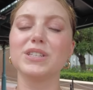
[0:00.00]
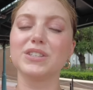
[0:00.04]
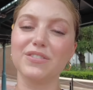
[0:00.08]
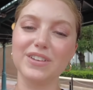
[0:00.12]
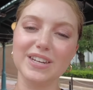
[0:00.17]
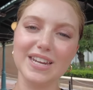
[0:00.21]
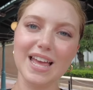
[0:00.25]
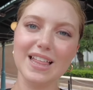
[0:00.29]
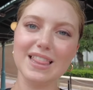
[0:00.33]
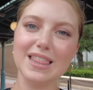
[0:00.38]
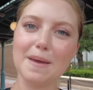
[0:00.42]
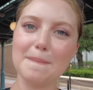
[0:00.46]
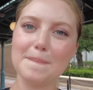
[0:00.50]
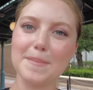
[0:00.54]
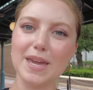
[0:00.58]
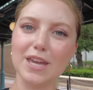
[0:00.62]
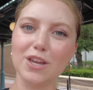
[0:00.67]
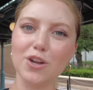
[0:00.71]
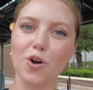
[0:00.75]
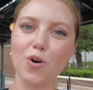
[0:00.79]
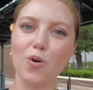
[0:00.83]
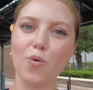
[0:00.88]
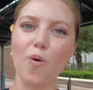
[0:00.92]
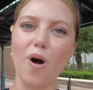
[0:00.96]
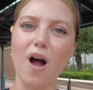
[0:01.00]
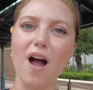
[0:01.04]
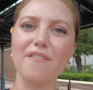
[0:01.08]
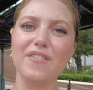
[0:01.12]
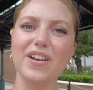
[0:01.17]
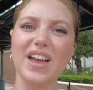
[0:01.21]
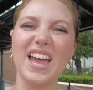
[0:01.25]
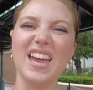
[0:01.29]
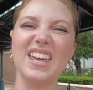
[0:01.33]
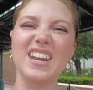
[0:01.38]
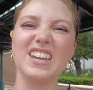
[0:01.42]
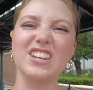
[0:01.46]
vanilla, mango, guava,
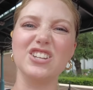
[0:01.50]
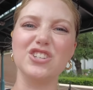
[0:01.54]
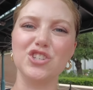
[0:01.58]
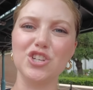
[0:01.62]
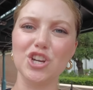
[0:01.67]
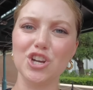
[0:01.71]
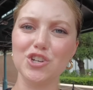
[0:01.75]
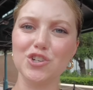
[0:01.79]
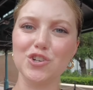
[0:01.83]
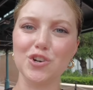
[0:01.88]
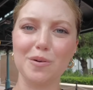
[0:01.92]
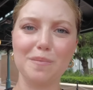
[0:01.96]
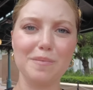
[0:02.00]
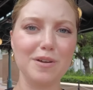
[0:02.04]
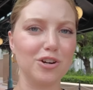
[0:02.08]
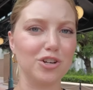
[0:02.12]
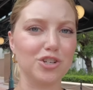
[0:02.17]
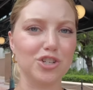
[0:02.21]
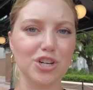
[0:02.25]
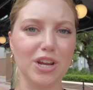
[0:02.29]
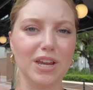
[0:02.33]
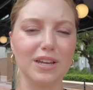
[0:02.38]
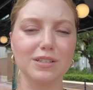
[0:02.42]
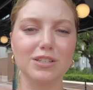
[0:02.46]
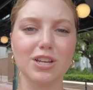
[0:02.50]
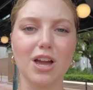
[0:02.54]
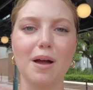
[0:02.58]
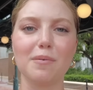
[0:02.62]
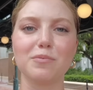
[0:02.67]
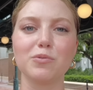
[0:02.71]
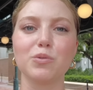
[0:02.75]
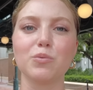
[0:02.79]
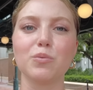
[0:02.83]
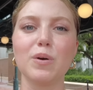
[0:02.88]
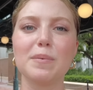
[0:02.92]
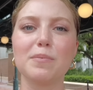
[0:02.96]
and a ginger milkshake topped
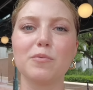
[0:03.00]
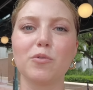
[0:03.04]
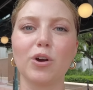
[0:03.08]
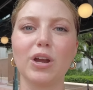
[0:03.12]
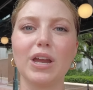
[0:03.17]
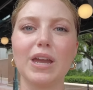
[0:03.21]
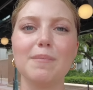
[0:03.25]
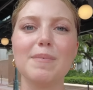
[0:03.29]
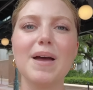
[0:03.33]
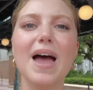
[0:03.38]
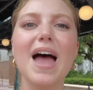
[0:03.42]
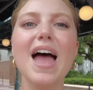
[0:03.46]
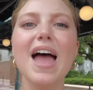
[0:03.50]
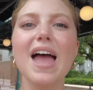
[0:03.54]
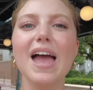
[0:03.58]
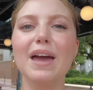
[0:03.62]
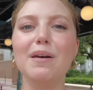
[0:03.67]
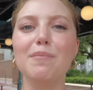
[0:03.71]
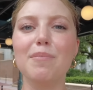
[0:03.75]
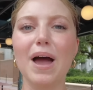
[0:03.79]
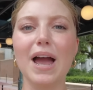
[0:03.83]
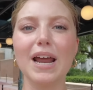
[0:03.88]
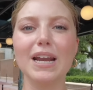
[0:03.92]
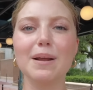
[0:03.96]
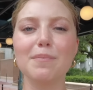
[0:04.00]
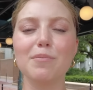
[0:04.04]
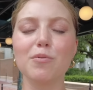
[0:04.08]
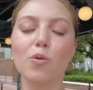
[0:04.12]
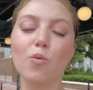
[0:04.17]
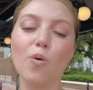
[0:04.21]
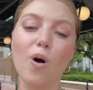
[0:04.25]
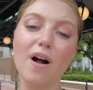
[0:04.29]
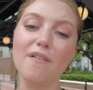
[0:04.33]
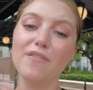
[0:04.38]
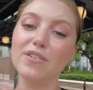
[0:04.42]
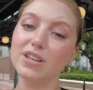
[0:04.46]
with whipped cream and pineapple
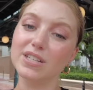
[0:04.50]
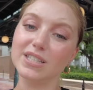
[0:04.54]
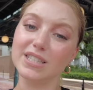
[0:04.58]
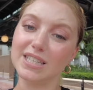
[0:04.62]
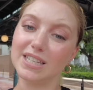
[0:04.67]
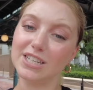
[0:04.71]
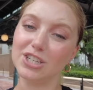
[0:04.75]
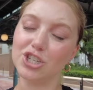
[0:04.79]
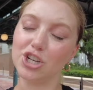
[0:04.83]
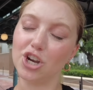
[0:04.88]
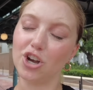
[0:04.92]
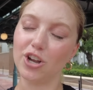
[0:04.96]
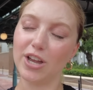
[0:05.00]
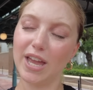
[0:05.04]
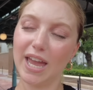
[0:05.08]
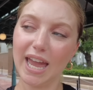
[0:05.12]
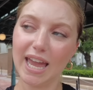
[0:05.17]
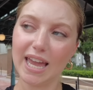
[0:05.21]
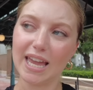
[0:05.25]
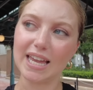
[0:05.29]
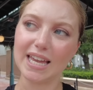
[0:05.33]
guava seashell cake.